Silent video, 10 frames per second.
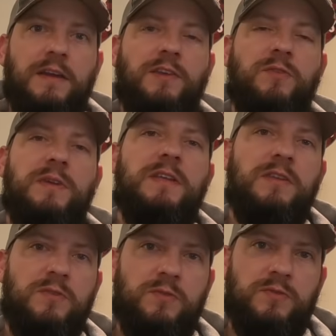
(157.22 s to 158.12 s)
You can
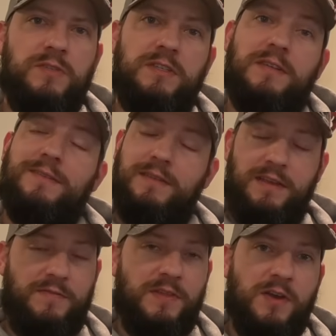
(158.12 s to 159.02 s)
use,
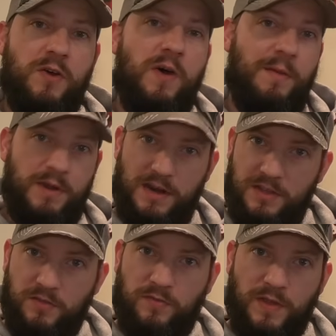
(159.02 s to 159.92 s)
even though I'm not a
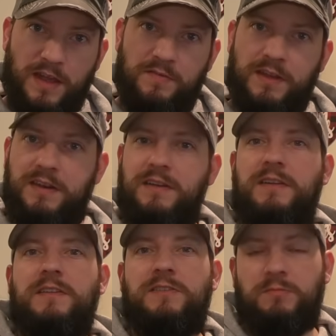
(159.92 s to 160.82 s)
huge fan of it,
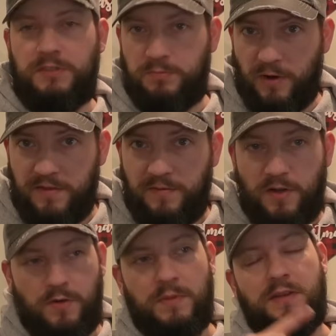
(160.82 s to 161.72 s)
some spray
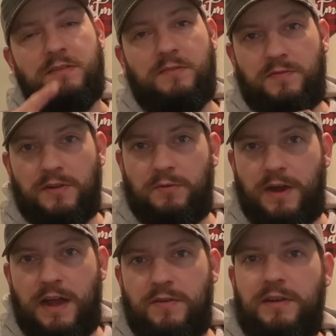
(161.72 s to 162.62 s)
foam to fill
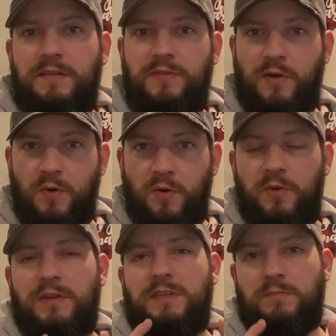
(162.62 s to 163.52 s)
around if the
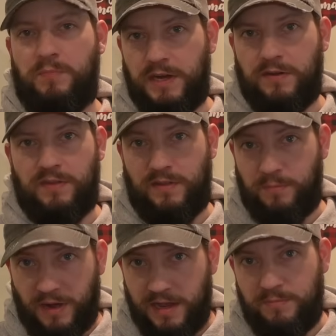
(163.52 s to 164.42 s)
hole is bigger than the
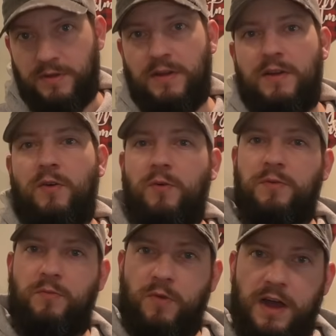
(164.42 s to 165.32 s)
pipe or
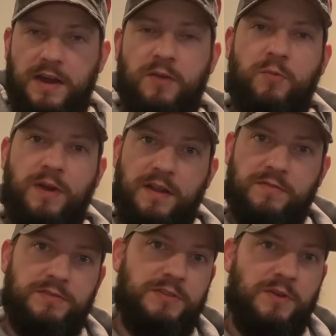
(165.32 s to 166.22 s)
the wire,
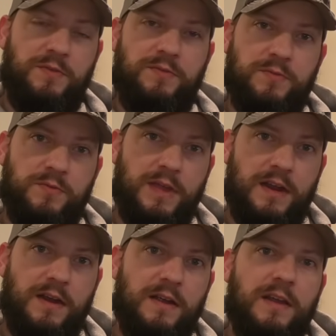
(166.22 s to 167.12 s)
whatever's going through
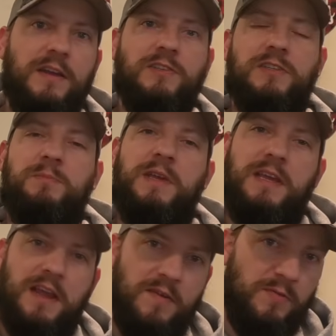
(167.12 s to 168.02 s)
there. Just be
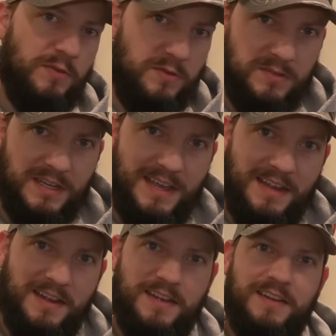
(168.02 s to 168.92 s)
careful using
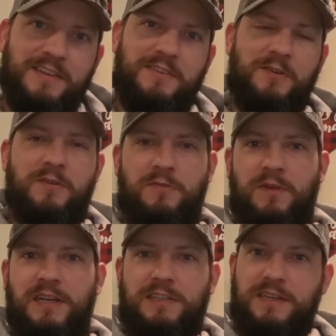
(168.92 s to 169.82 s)
it. Don't go
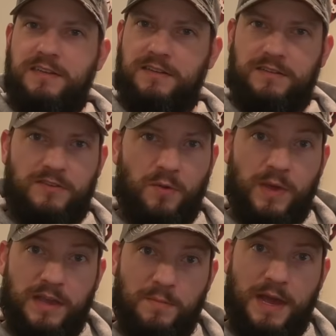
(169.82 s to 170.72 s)
crazy. Don't
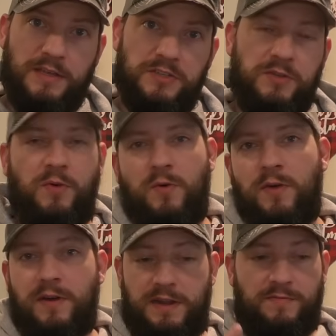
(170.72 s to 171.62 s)
make a mess.
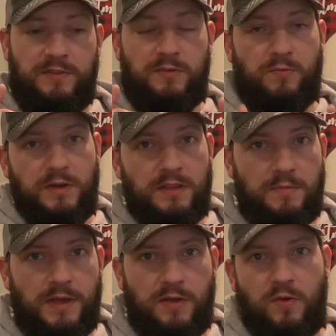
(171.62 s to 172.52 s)
Or if there's a really
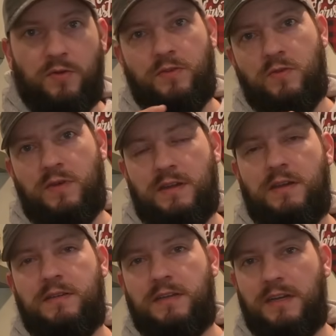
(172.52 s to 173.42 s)
big hole, you can
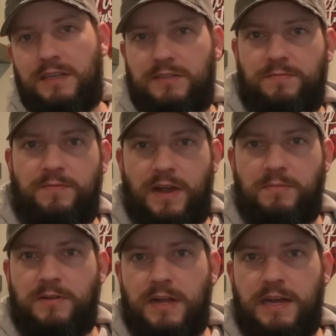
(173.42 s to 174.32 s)
tuck in some
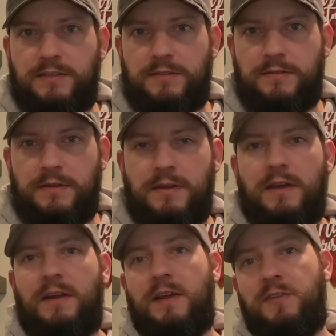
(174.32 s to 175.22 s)
fiberglass.
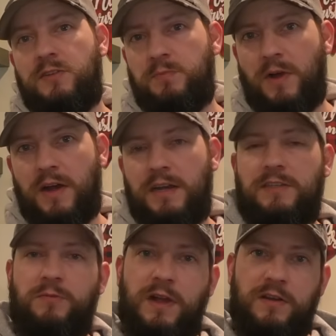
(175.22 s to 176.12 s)
Another spot
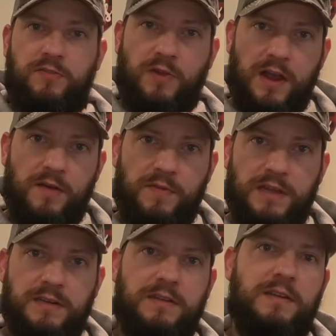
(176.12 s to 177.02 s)
is around your dryer
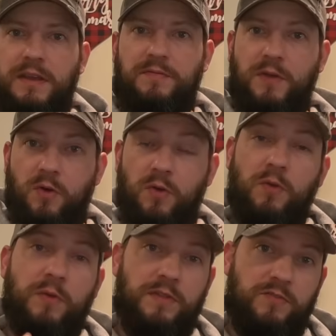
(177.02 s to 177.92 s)
vent. If the
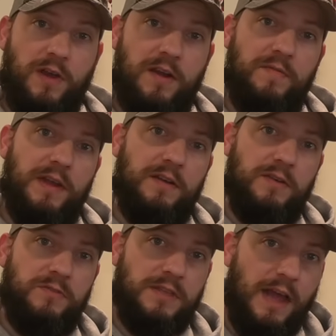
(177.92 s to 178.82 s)
hole where the dryer vent
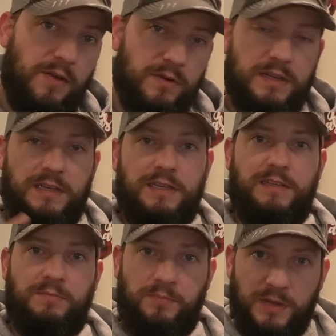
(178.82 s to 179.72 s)
goes out
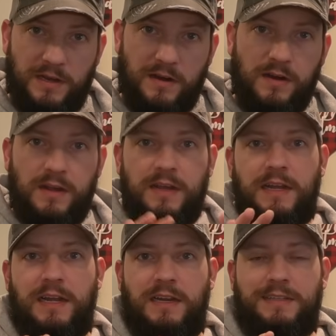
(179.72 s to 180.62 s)
is bigger
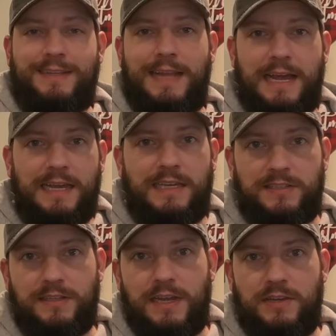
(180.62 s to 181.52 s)
and it's lacking
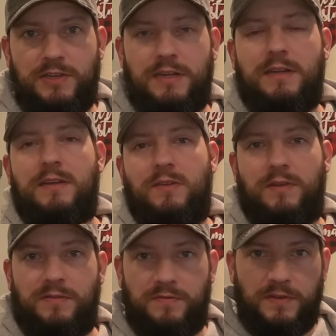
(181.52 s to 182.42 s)
insulation, you
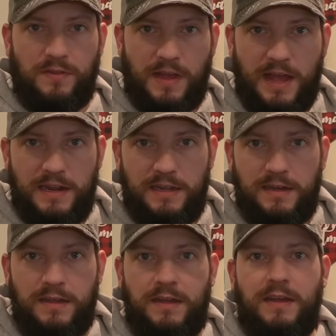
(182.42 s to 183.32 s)
can fill that
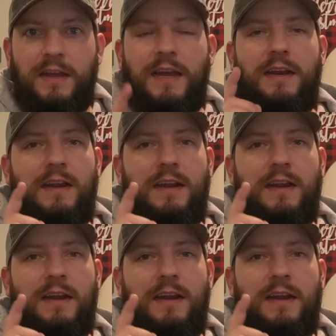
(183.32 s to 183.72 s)
in. And